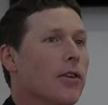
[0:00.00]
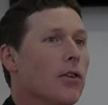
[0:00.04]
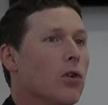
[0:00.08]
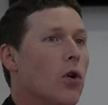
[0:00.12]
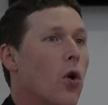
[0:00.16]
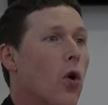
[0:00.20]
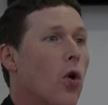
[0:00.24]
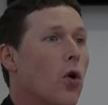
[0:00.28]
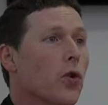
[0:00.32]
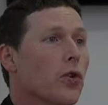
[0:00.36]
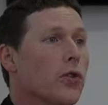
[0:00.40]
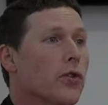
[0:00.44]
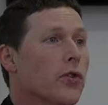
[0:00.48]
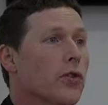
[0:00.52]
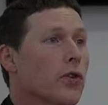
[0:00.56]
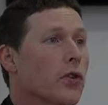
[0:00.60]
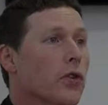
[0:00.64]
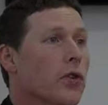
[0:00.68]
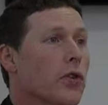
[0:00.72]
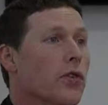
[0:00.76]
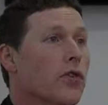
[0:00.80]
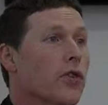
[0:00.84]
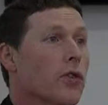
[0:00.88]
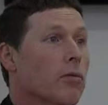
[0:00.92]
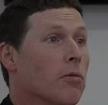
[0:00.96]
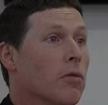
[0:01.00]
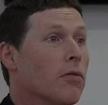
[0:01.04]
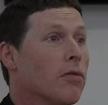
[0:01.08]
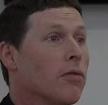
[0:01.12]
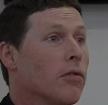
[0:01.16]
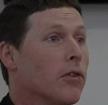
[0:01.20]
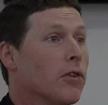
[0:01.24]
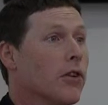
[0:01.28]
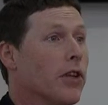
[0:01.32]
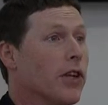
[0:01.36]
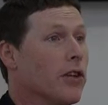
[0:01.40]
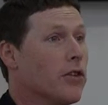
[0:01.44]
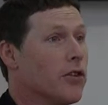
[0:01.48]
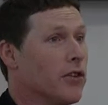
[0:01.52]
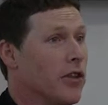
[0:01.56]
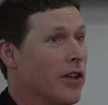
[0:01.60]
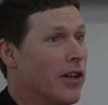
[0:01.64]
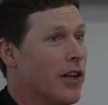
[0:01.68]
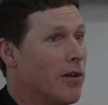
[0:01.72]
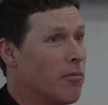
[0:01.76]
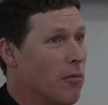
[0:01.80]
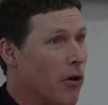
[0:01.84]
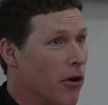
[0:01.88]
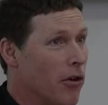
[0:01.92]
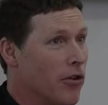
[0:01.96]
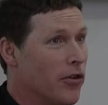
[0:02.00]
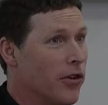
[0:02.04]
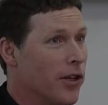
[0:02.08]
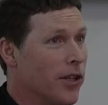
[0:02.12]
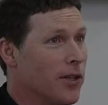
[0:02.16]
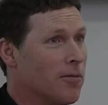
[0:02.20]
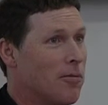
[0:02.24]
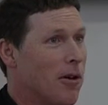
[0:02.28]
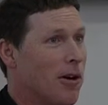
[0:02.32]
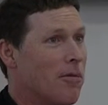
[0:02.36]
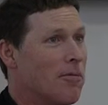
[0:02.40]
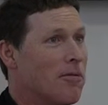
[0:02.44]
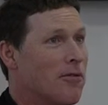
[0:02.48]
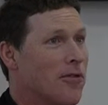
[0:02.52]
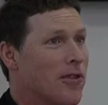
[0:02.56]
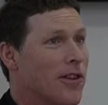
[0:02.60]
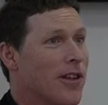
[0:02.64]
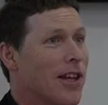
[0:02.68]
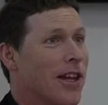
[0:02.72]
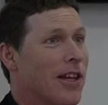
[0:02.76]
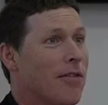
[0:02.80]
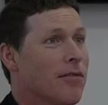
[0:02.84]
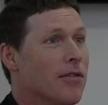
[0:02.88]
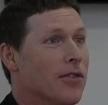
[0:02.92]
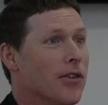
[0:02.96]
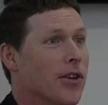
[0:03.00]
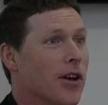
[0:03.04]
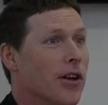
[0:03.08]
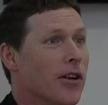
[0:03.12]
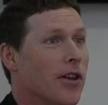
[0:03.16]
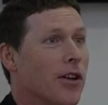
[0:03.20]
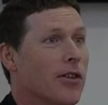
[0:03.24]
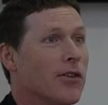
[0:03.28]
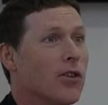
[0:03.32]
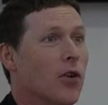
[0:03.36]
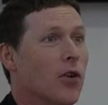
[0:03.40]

courses during the summer for teachers and laboratory experiments for the Leaving Cert and